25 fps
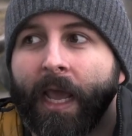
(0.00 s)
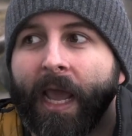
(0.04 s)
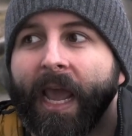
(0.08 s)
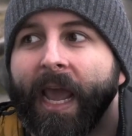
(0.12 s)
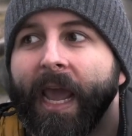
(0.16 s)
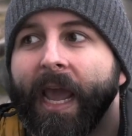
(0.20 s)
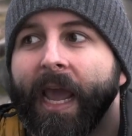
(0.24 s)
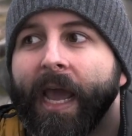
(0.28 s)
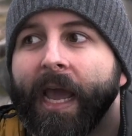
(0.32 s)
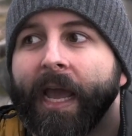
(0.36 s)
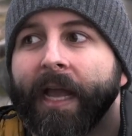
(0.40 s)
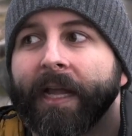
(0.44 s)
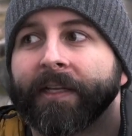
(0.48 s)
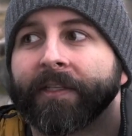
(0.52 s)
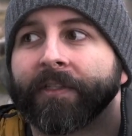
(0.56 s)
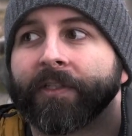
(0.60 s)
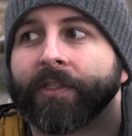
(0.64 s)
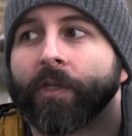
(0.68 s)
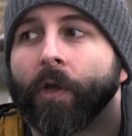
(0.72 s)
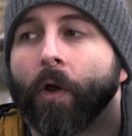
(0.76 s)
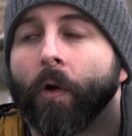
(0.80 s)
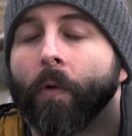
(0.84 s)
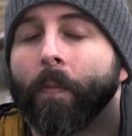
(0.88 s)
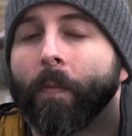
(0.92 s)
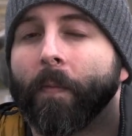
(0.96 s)
And
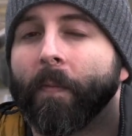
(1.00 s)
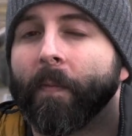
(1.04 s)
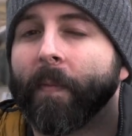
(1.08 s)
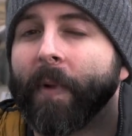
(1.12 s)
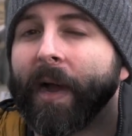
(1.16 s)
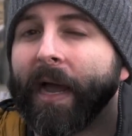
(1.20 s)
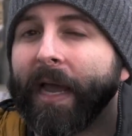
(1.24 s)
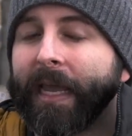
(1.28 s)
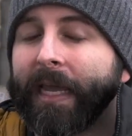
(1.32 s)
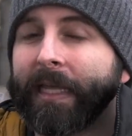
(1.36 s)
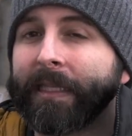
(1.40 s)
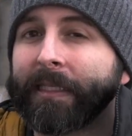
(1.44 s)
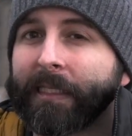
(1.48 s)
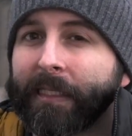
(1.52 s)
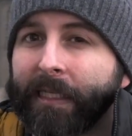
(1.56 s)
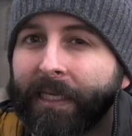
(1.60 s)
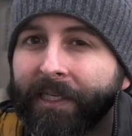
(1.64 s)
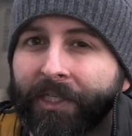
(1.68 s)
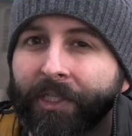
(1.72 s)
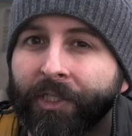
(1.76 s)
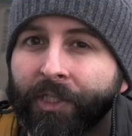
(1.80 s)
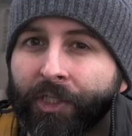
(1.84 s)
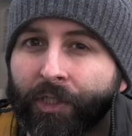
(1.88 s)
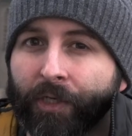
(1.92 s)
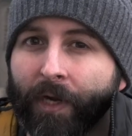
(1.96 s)
so my
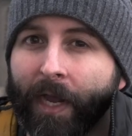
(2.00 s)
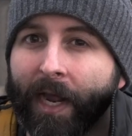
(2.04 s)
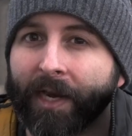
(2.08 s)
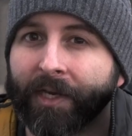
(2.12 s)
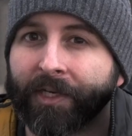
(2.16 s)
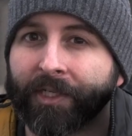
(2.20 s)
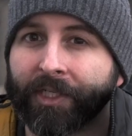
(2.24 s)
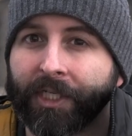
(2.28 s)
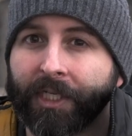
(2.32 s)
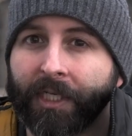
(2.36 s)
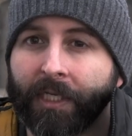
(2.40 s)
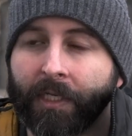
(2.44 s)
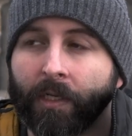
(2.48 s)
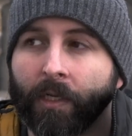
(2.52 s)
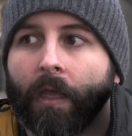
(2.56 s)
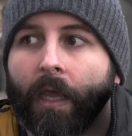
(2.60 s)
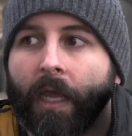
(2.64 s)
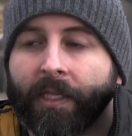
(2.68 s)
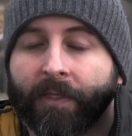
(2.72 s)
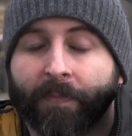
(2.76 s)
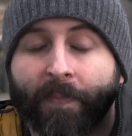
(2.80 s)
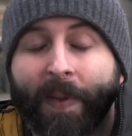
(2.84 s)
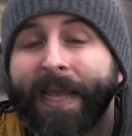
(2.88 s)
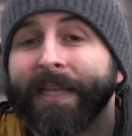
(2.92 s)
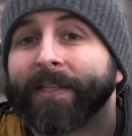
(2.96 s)
insulation strategy
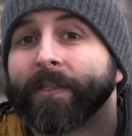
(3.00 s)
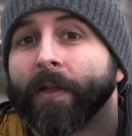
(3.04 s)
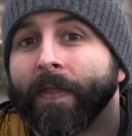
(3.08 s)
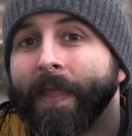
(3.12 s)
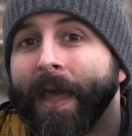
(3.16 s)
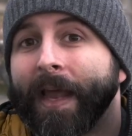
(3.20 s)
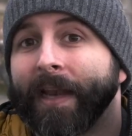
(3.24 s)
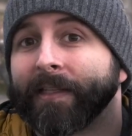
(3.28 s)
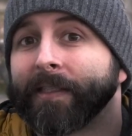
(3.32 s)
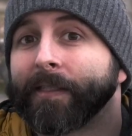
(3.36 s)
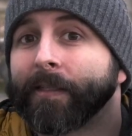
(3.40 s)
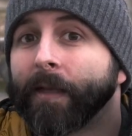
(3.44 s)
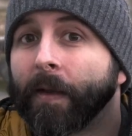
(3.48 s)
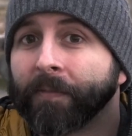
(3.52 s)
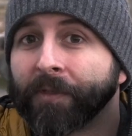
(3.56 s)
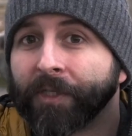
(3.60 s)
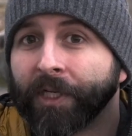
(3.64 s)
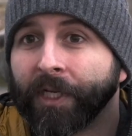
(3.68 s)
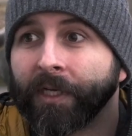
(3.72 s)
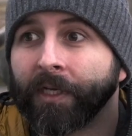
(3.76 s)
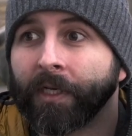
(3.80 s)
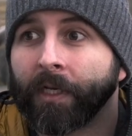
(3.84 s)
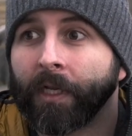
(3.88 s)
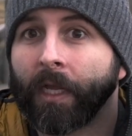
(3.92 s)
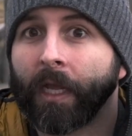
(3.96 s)
is based on that
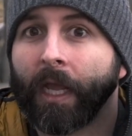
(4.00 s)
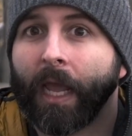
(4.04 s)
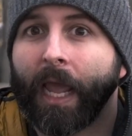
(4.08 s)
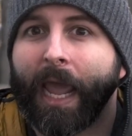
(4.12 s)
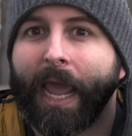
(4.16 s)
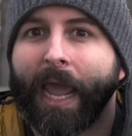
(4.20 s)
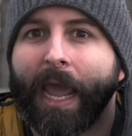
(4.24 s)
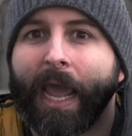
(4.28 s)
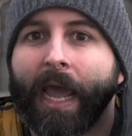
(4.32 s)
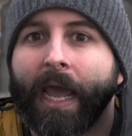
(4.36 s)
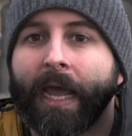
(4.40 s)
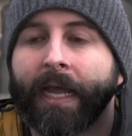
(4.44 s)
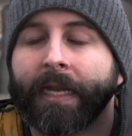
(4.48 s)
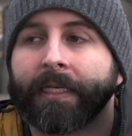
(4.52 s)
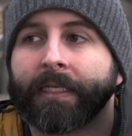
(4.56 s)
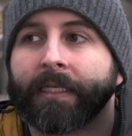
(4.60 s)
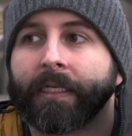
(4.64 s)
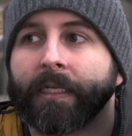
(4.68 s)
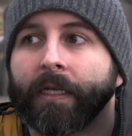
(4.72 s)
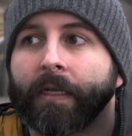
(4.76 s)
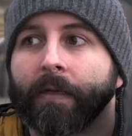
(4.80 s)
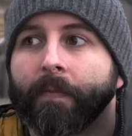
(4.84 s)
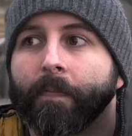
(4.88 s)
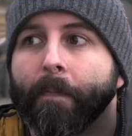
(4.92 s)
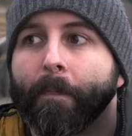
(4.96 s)
assumption and
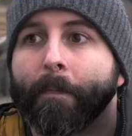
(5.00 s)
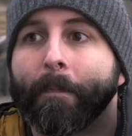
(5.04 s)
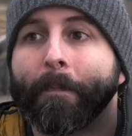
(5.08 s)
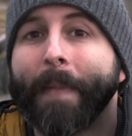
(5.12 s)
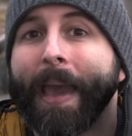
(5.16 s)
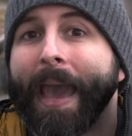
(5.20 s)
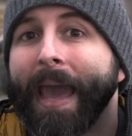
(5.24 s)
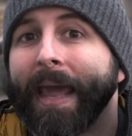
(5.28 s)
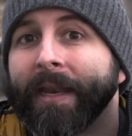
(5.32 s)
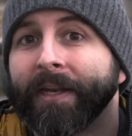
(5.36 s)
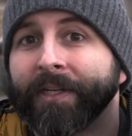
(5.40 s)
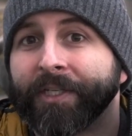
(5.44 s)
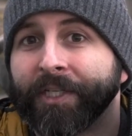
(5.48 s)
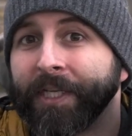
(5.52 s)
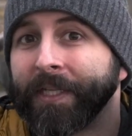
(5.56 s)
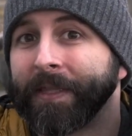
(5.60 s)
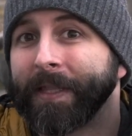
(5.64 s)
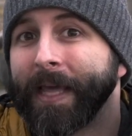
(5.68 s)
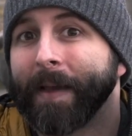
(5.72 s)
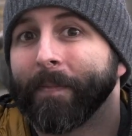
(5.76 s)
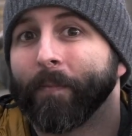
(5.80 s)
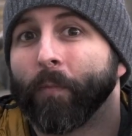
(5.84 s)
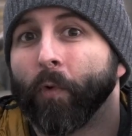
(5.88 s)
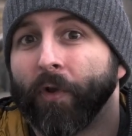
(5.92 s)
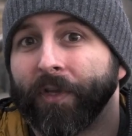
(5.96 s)
managing
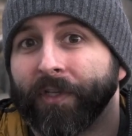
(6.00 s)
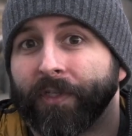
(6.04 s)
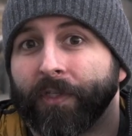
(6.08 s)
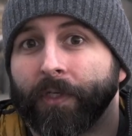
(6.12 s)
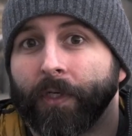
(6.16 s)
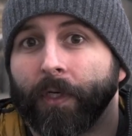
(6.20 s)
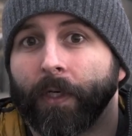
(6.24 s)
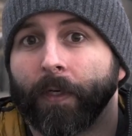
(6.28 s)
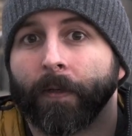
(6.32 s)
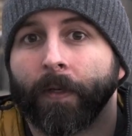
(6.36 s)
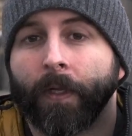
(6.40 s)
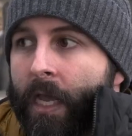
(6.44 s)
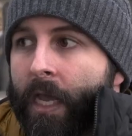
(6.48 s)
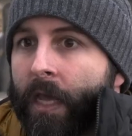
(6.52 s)
that moisture.